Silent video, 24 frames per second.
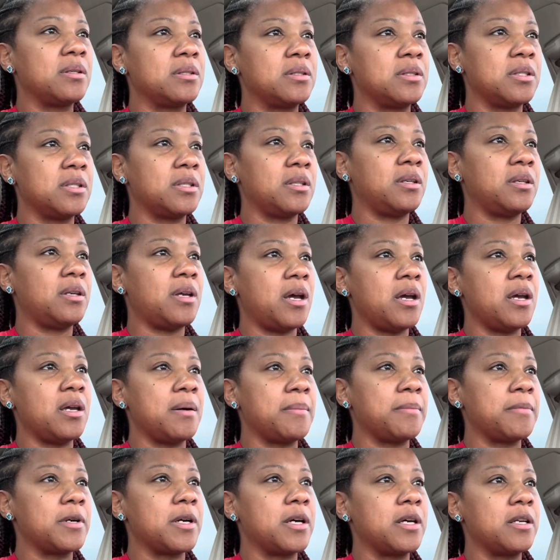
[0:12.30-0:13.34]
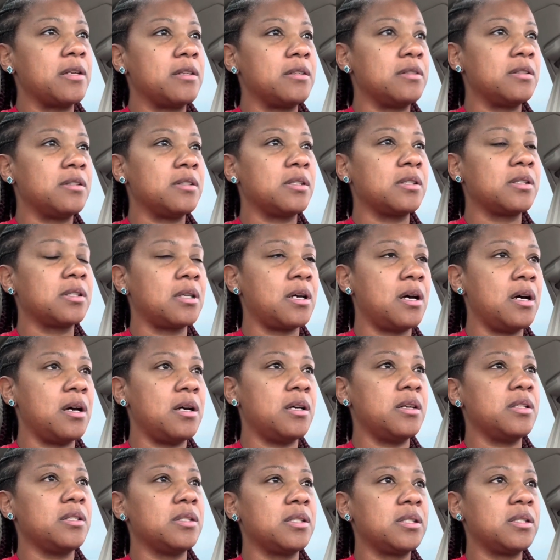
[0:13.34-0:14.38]
Today I'm going to
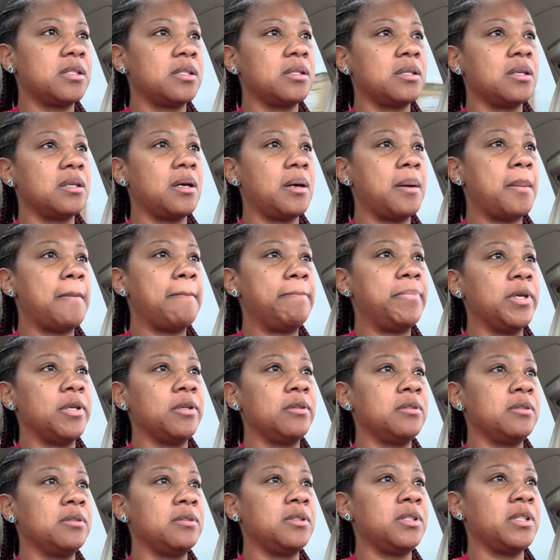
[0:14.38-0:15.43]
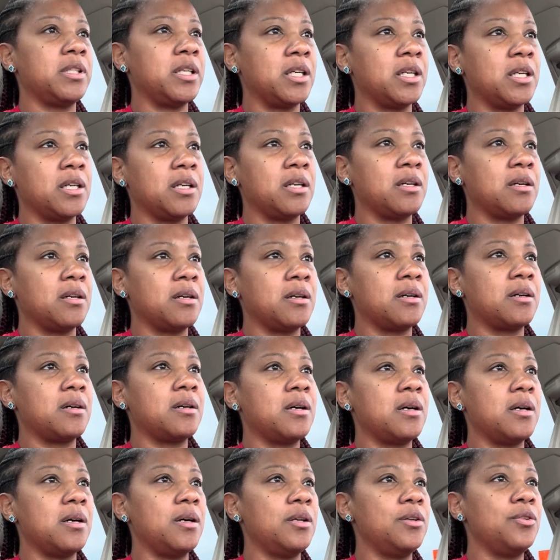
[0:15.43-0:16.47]
discuss building
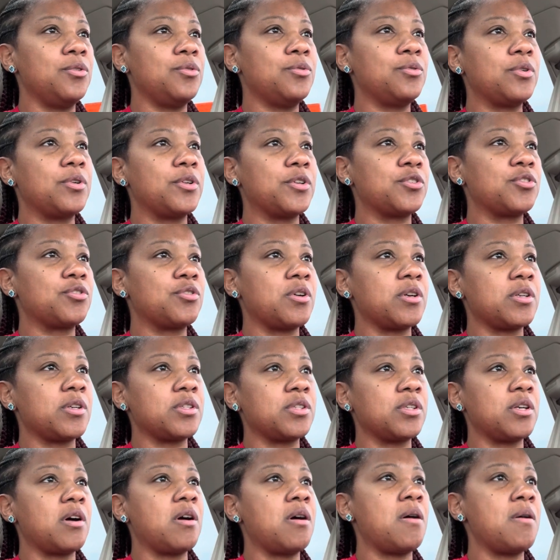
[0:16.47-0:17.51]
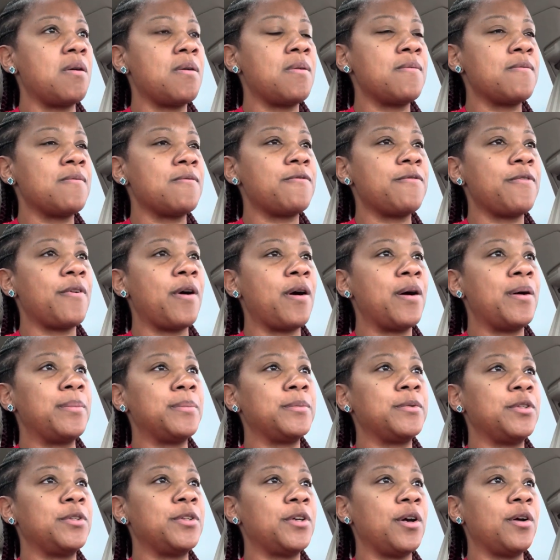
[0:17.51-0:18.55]
a new construction home
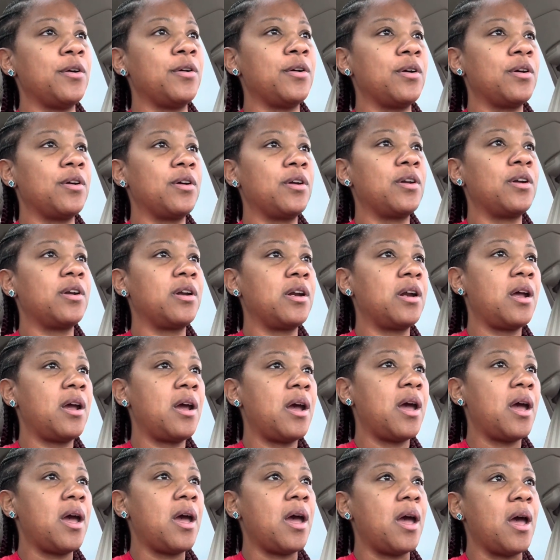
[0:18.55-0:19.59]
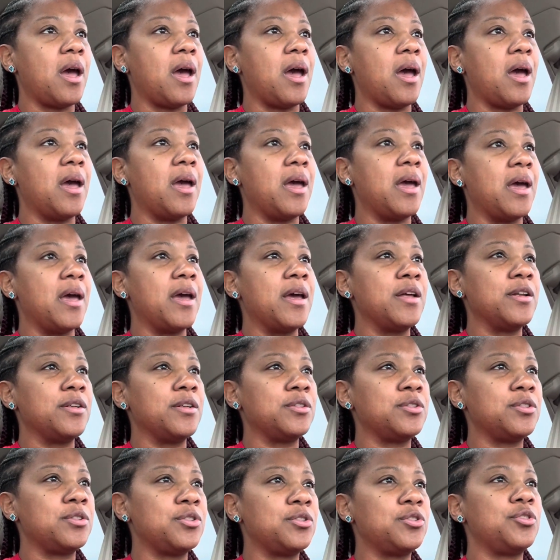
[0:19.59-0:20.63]
from dirt
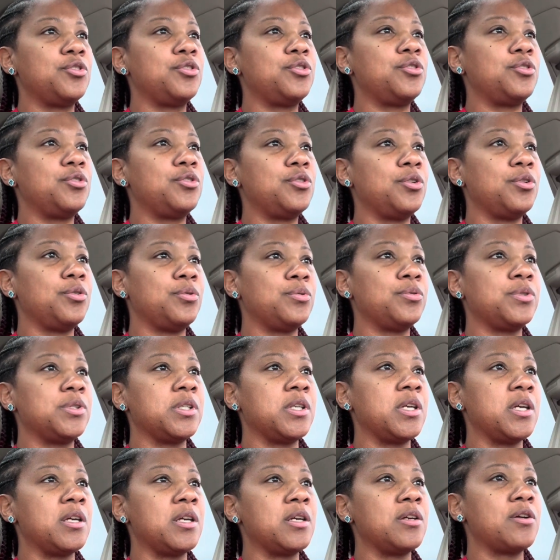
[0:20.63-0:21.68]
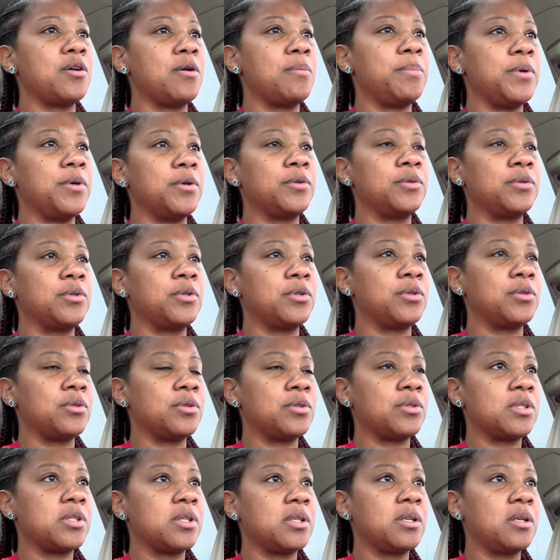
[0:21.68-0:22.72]
and choosing your
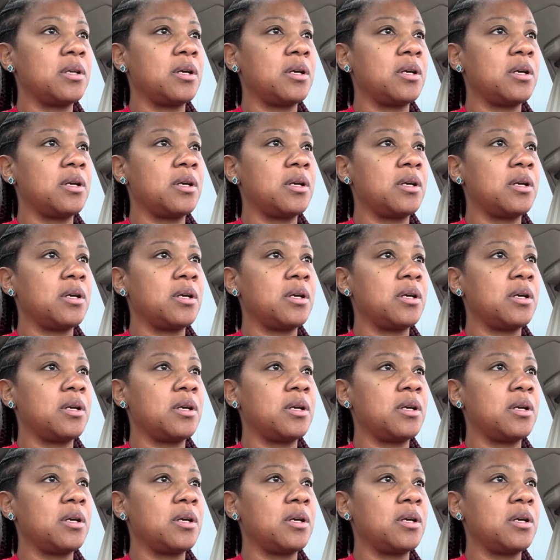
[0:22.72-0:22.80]
builders.